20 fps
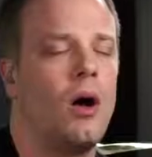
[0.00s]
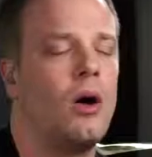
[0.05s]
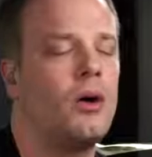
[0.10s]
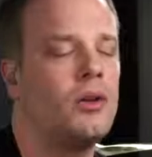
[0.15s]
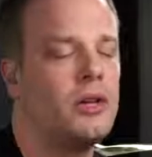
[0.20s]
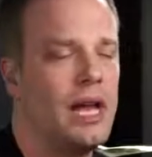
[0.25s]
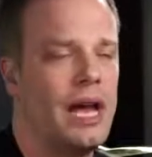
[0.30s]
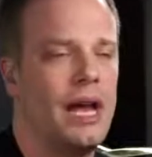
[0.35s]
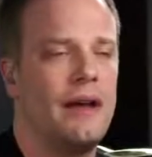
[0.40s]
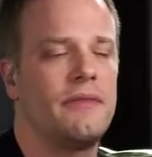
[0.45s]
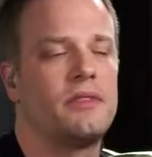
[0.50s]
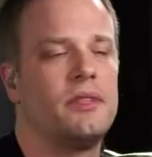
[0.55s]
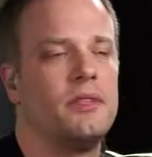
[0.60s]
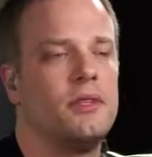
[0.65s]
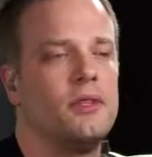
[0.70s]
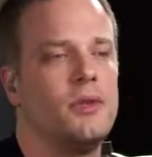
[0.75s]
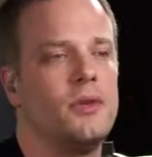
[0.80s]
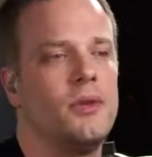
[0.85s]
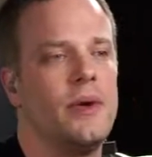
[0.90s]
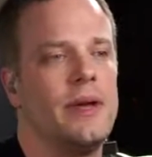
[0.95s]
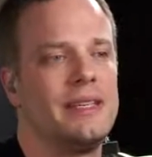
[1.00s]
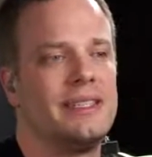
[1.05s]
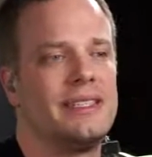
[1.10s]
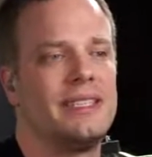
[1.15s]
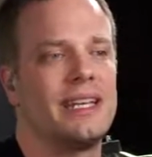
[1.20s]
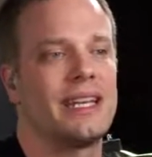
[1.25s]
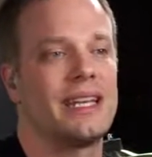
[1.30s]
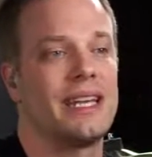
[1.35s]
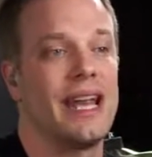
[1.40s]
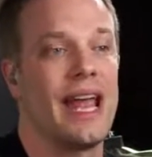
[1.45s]
all you have to do is
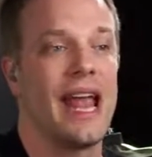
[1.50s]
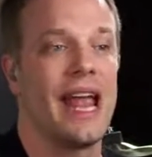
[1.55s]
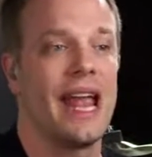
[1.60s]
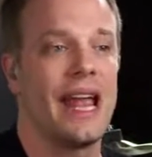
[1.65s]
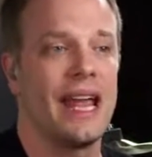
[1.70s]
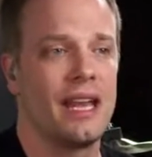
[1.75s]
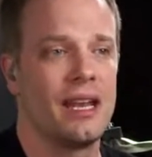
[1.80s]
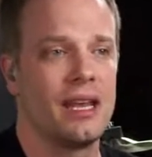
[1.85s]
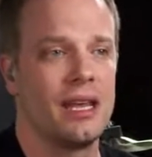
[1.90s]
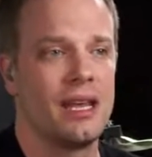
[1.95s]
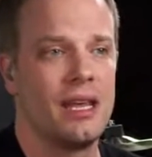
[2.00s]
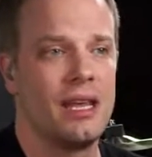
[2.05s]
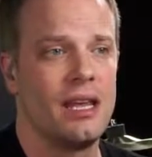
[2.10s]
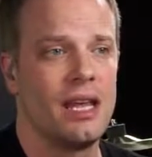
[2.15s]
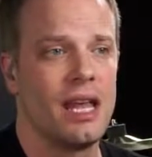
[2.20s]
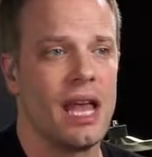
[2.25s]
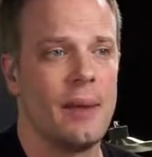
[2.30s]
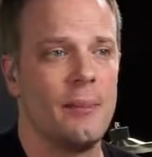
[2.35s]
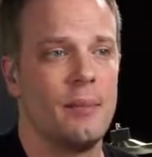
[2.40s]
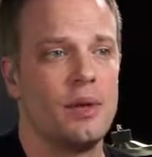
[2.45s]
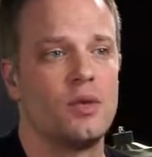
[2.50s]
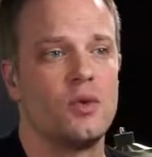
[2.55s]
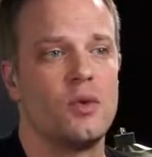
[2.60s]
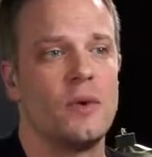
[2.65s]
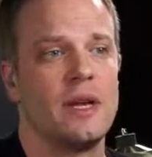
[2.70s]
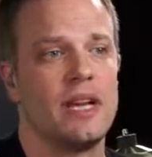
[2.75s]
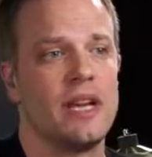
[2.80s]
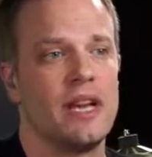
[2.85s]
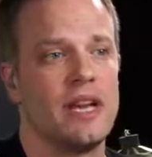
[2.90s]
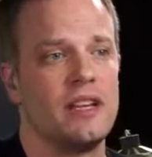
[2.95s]
stick an and in
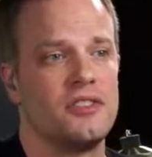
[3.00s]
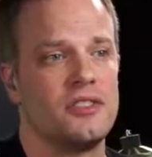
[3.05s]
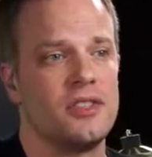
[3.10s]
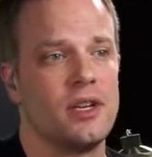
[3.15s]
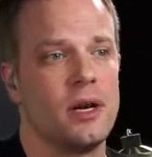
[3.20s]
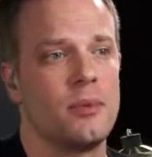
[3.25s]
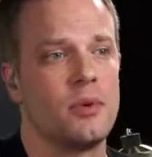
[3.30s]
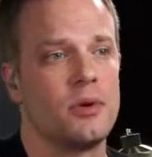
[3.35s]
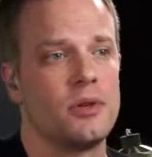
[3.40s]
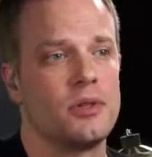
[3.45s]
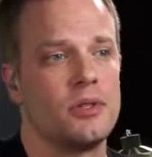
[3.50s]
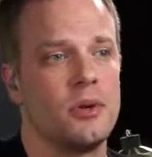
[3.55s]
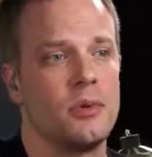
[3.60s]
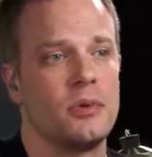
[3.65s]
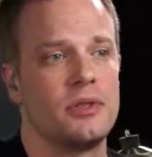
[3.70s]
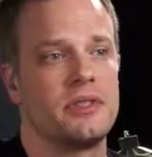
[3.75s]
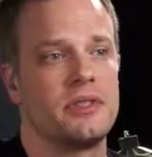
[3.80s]
between each number. So